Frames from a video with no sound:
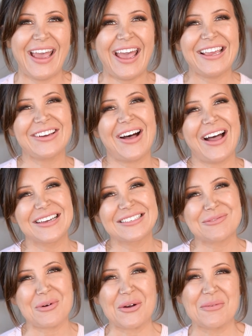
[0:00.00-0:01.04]
Hey
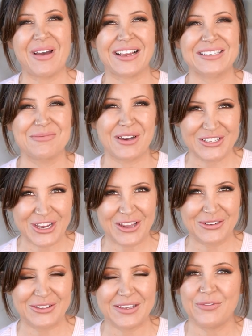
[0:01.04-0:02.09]
guys, welcome back to my
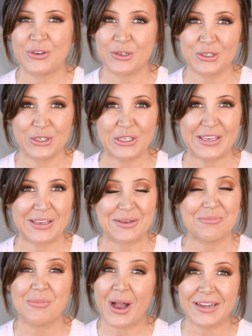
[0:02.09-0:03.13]
channel. If you're new
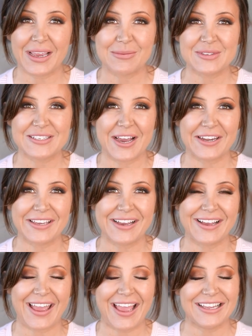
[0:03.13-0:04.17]
here, my name's
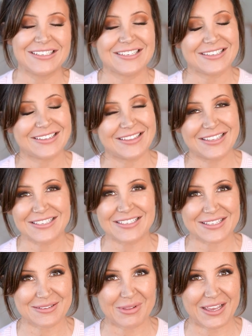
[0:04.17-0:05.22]
Nadia and this
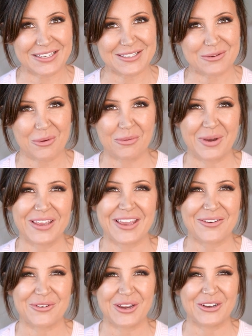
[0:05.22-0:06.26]
is the place where we
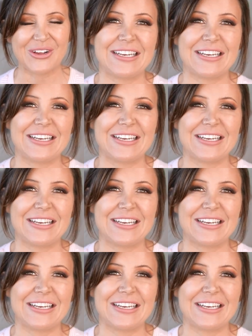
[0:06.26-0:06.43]
get real.